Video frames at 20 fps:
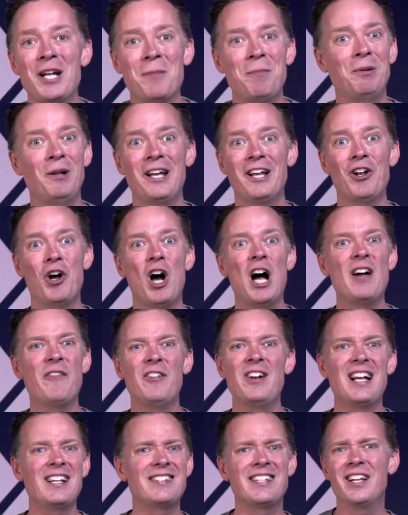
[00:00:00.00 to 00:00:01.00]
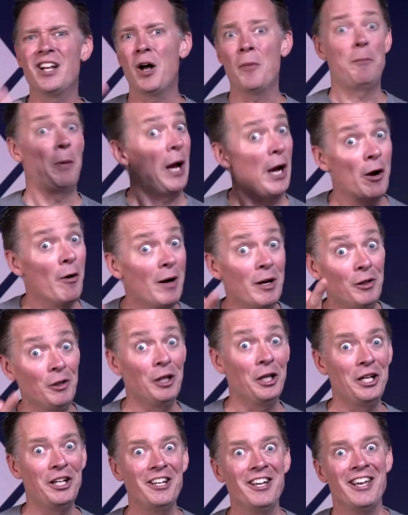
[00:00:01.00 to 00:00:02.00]
to play it off, and I said,
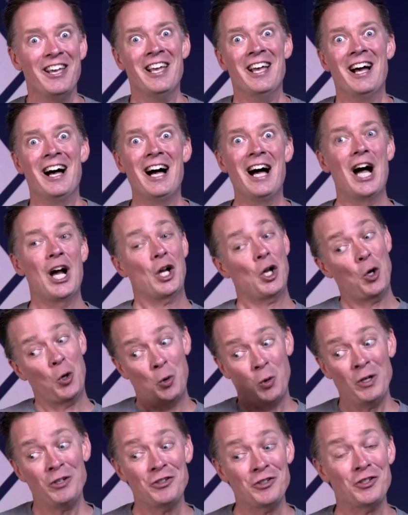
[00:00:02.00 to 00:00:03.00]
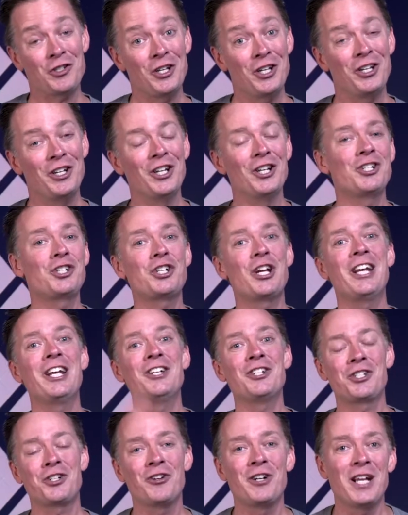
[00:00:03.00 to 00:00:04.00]
apparently, Kristen
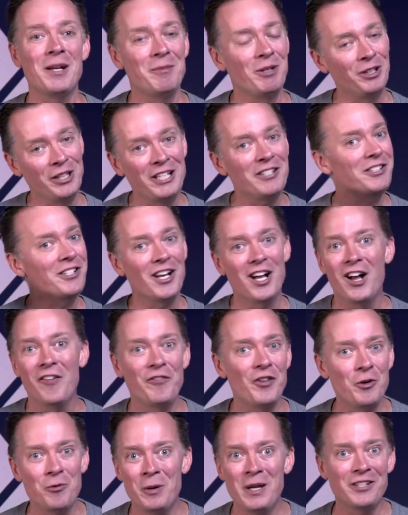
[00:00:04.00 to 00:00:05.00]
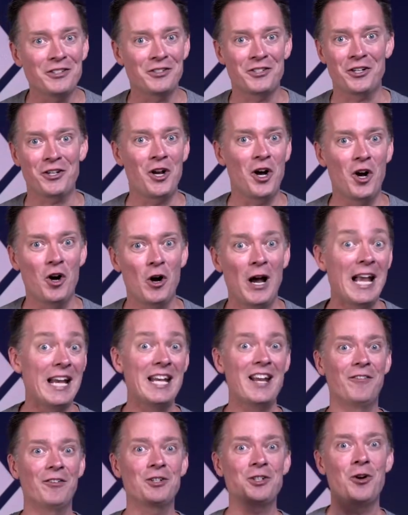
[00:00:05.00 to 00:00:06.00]
changed her name to Lisa a few weeks ago and
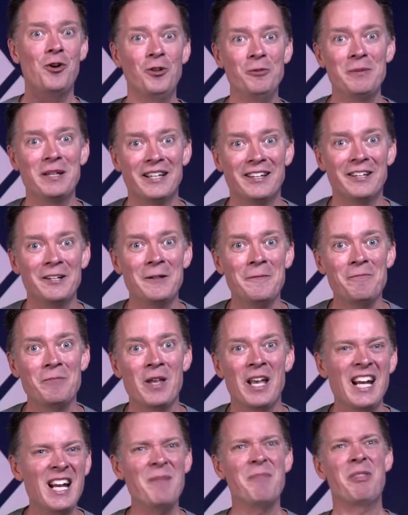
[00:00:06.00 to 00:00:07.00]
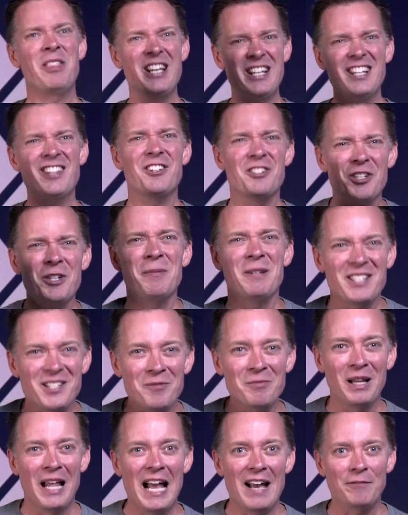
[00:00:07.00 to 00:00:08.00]
never told me. And I'm thinking there's going to be
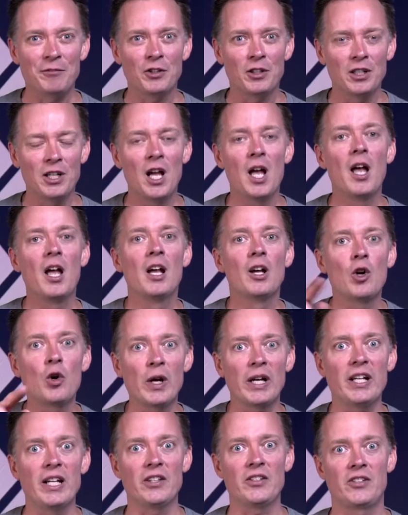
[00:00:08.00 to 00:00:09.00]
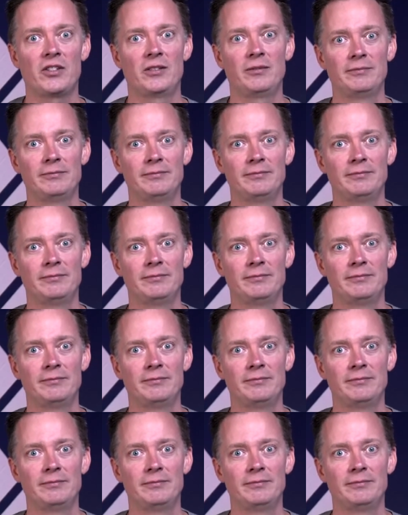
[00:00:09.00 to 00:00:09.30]
some laughter. Crickets.